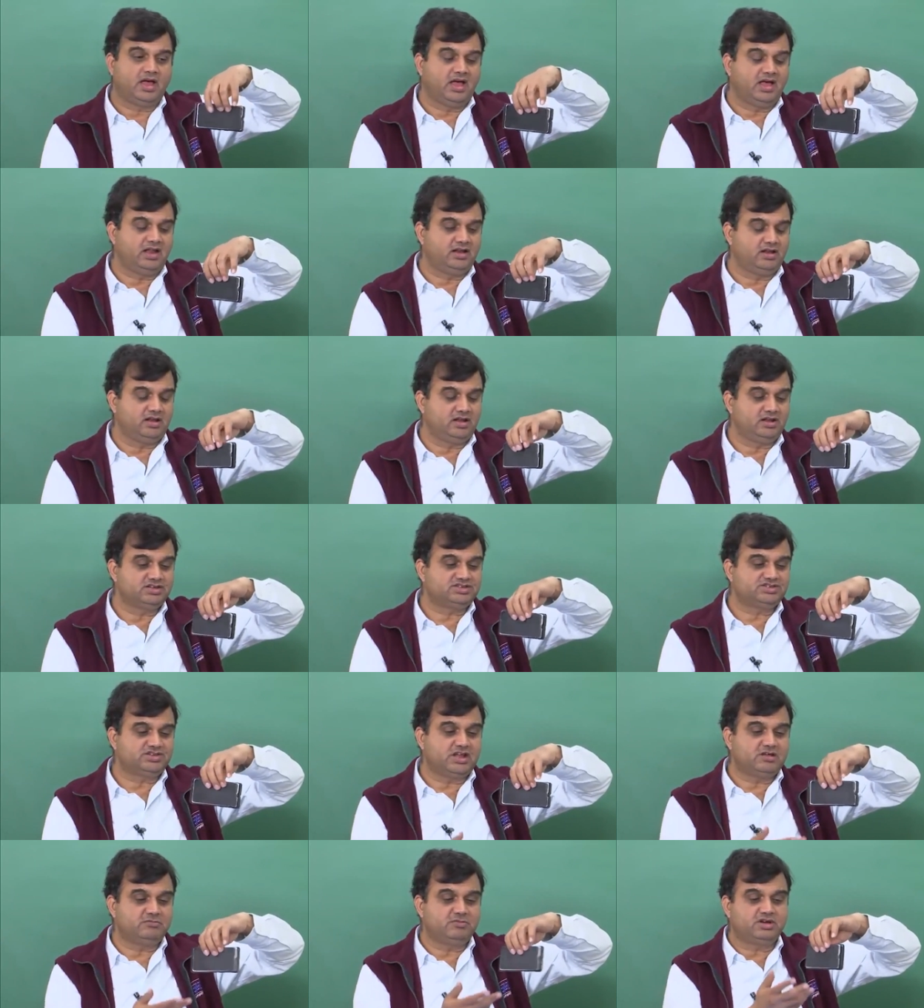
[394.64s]
and
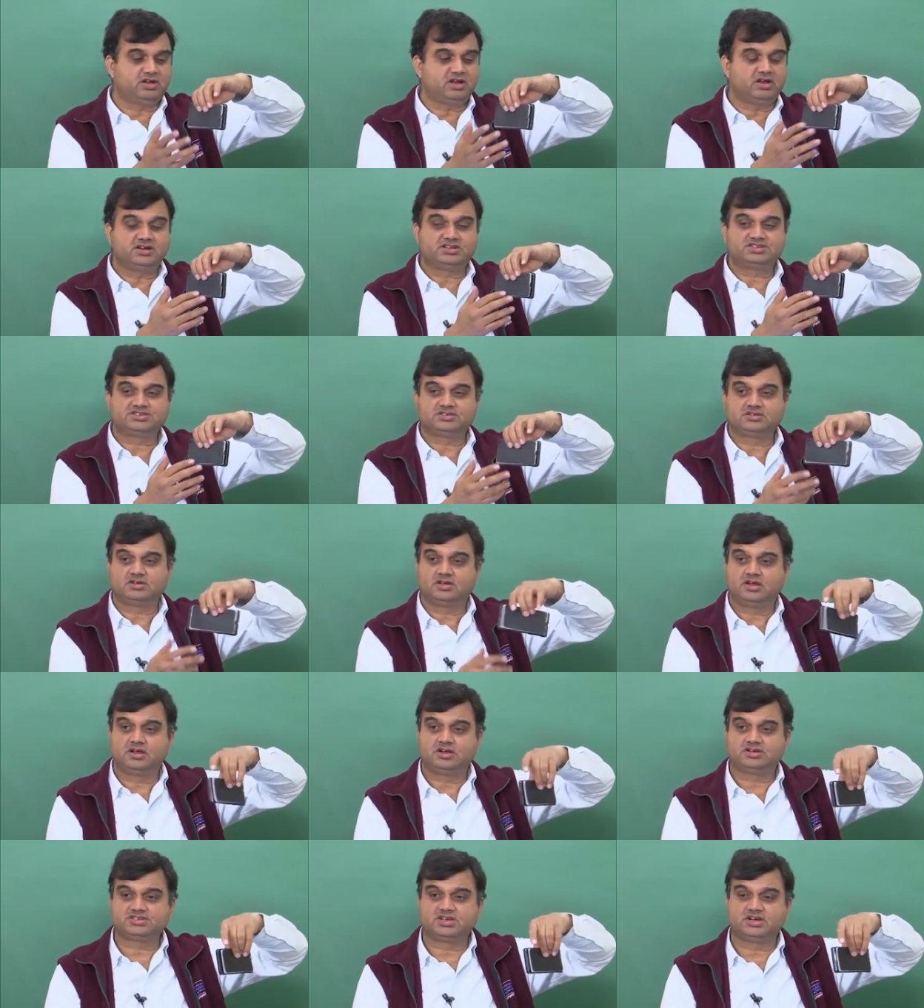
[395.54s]
each time it hits,
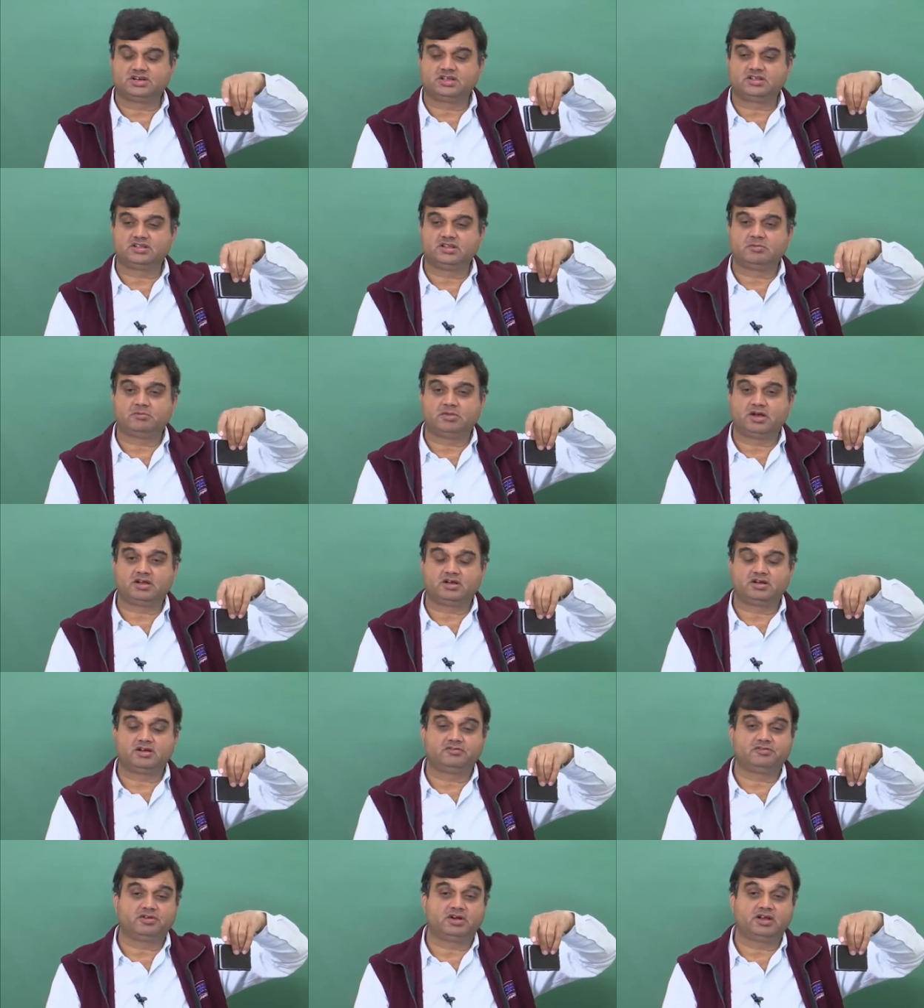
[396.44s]
it's hitting them at
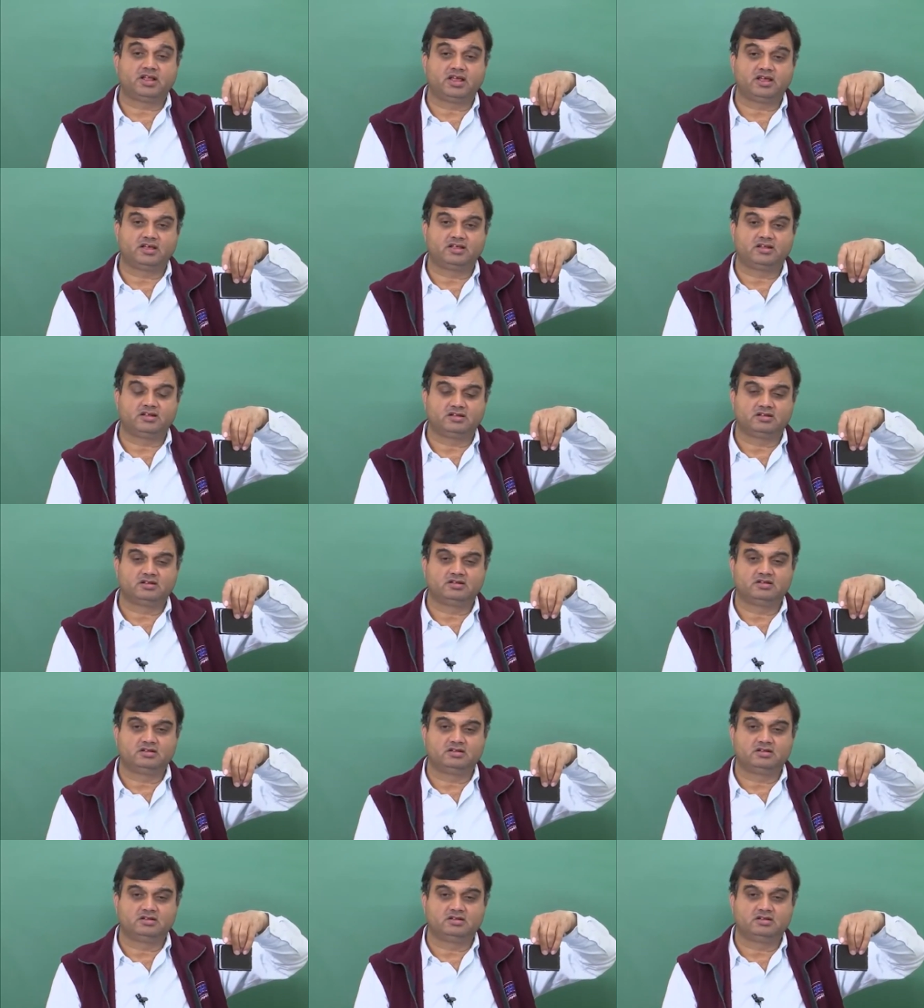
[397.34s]
a different angle.